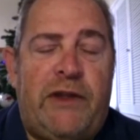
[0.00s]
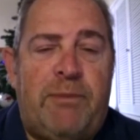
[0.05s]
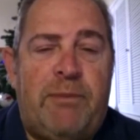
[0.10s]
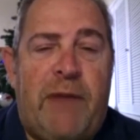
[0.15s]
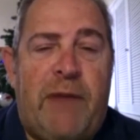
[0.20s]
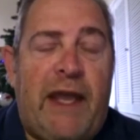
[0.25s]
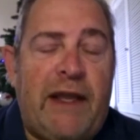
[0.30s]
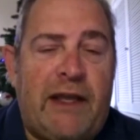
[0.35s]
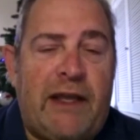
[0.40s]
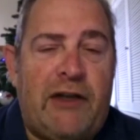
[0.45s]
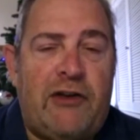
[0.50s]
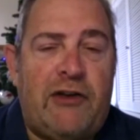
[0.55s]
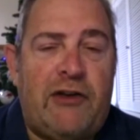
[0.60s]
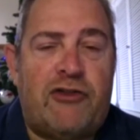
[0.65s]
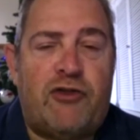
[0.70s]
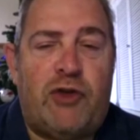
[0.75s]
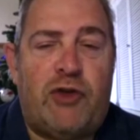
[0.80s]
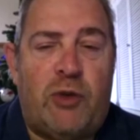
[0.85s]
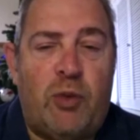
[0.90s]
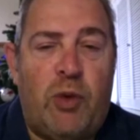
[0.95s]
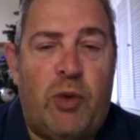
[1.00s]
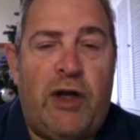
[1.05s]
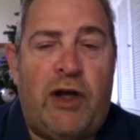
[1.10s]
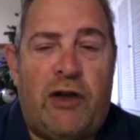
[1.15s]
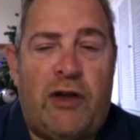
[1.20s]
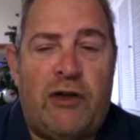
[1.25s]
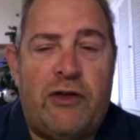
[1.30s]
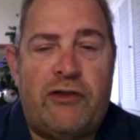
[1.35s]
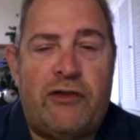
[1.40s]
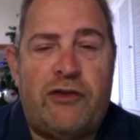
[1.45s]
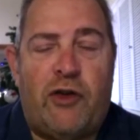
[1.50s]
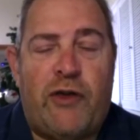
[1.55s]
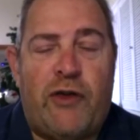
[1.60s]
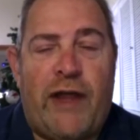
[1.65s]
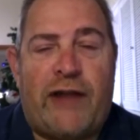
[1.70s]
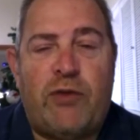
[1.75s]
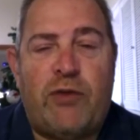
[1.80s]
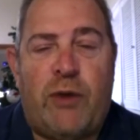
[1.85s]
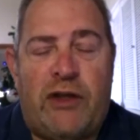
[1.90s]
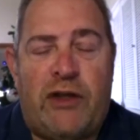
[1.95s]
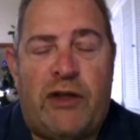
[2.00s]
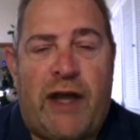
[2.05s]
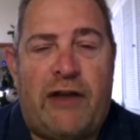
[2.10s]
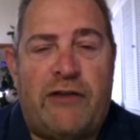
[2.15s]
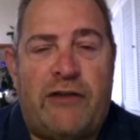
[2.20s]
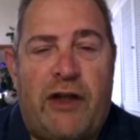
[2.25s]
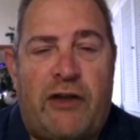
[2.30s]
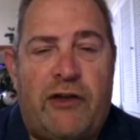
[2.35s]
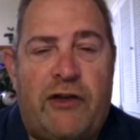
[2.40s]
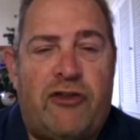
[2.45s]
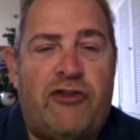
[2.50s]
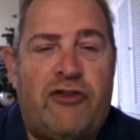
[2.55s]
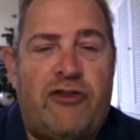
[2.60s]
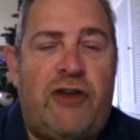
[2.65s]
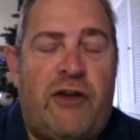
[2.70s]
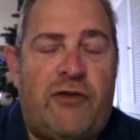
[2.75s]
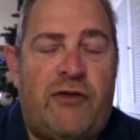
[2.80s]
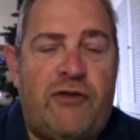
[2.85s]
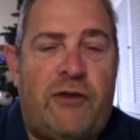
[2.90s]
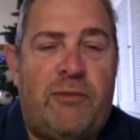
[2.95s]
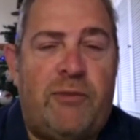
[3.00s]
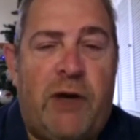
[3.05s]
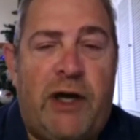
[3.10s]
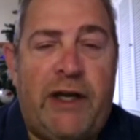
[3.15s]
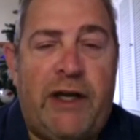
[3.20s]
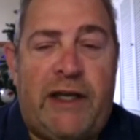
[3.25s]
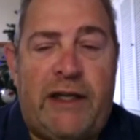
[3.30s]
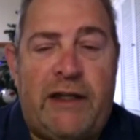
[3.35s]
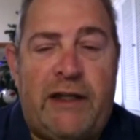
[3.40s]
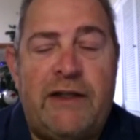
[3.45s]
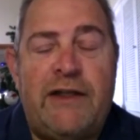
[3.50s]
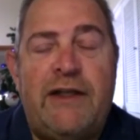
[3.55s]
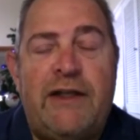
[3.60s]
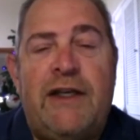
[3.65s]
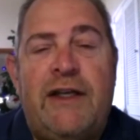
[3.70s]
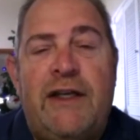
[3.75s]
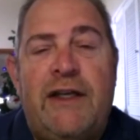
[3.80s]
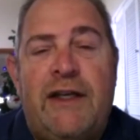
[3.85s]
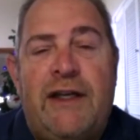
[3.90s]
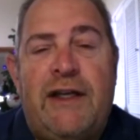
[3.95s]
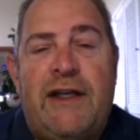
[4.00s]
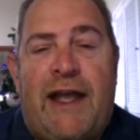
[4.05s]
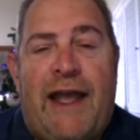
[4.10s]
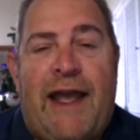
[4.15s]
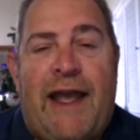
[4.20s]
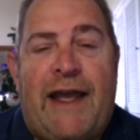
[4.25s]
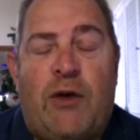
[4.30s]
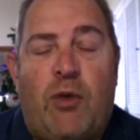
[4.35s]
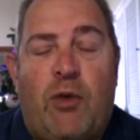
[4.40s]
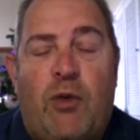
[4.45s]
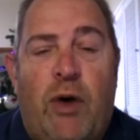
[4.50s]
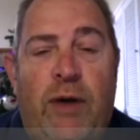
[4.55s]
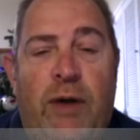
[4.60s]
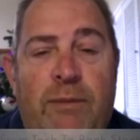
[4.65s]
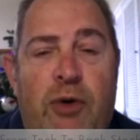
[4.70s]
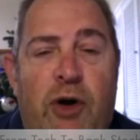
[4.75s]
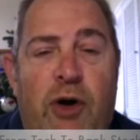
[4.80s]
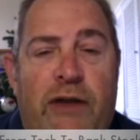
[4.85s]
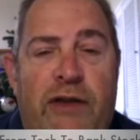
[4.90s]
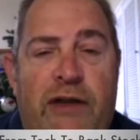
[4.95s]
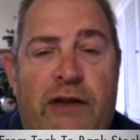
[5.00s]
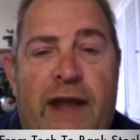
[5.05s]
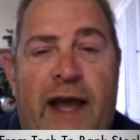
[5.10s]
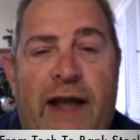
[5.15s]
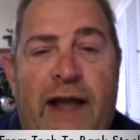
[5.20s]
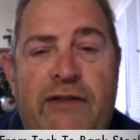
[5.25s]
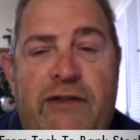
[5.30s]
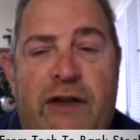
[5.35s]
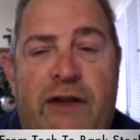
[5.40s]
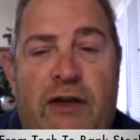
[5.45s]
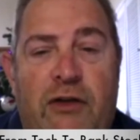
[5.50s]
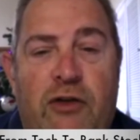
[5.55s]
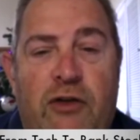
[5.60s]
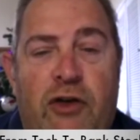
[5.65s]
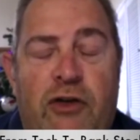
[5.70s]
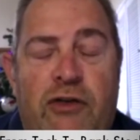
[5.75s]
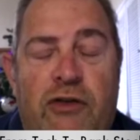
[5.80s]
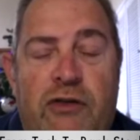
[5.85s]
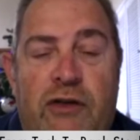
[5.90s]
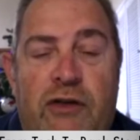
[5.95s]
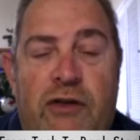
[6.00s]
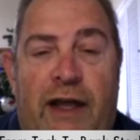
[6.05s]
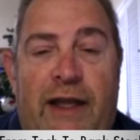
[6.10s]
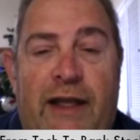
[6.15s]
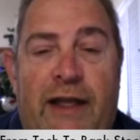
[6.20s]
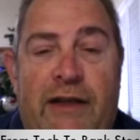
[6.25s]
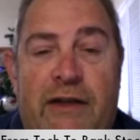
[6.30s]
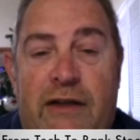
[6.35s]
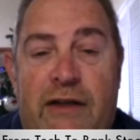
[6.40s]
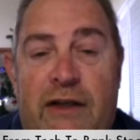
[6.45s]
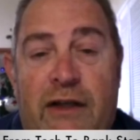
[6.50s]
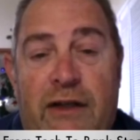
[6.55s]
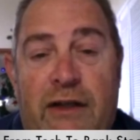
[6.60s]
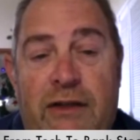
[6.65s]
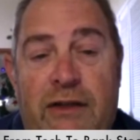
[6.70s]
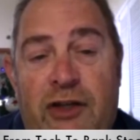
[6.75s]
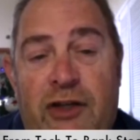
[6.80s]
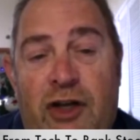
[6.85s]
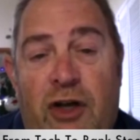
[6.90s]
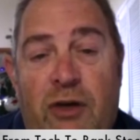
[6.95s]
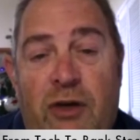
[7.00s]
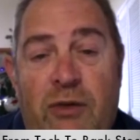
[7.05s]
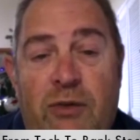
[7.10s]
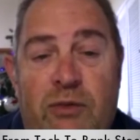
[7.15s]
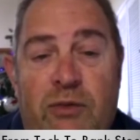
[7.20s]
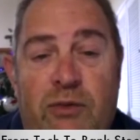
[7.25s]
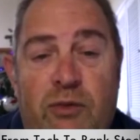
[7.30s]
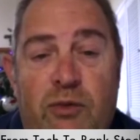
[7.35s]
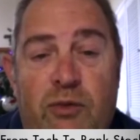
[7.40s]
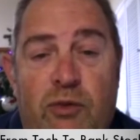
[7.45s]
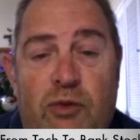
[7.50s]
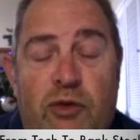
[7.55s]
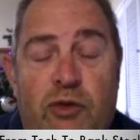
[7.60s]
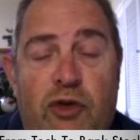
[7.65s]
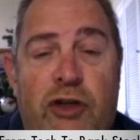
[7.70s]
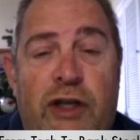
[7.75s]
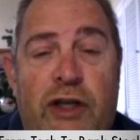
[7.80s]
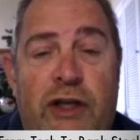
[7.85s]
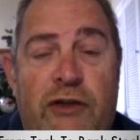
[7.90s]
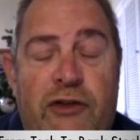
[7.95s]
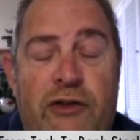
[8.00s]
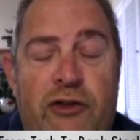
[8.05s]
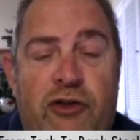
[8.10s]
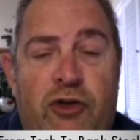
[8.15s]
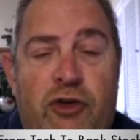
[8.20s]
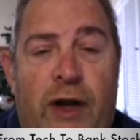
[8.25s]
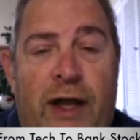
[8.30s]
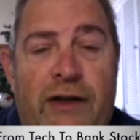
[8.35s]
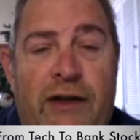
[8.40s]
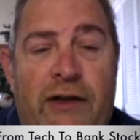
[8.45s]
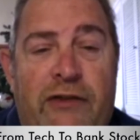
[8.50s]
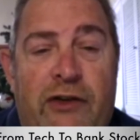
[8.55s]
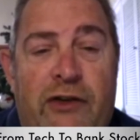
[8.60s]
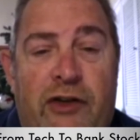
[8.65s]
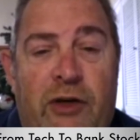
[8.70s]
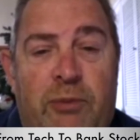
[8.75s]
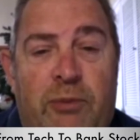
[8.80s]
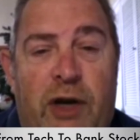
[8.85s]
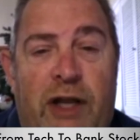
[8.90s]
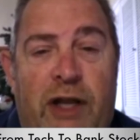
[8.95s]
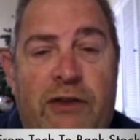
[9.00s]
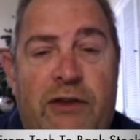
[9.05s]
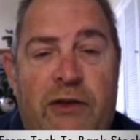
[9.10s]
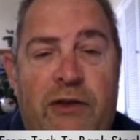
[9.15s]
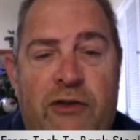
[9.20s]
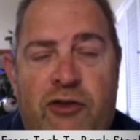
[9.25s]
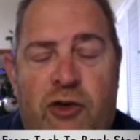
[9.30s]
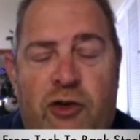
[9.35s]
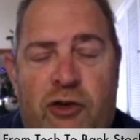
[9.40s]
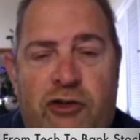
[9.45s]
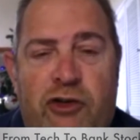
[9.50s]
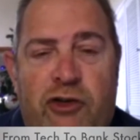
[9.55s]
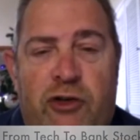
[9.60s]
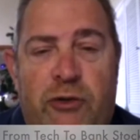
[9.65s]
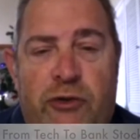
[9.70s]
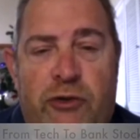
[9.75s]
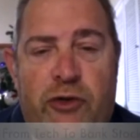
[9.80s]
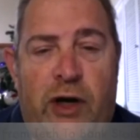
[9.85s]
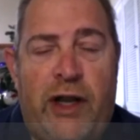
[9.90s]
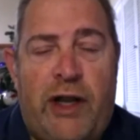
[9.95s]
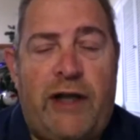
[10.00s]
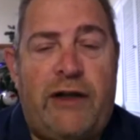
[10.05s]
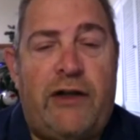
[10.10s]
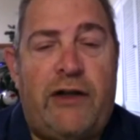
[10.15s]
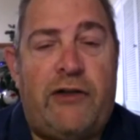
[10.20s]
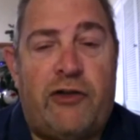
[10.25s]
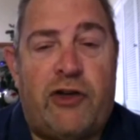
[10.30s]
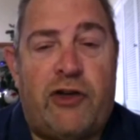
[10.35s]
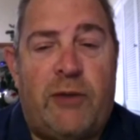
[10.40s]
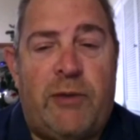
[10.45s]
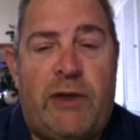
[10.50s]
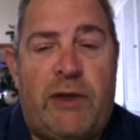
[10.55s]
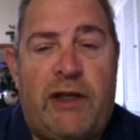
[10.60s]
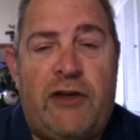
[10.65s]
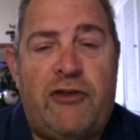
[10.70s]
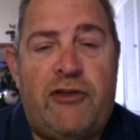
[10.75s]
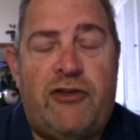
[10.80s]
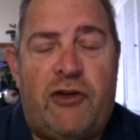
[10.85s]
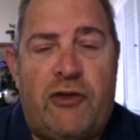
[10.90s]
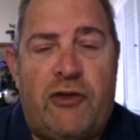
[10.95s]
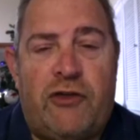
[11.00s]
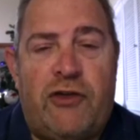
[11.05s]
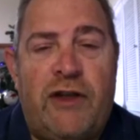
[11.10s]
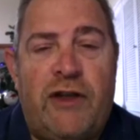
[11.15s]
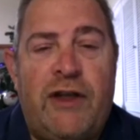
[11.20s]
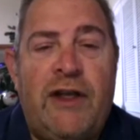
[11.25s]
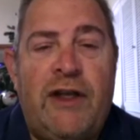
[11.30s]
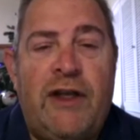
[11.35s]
bank industry will. So that's why you kind of saw this shift in money. And at one point, the NASDAQ looked like, looking at the trend, is it going to break this short-term trend? Is there going to be issues?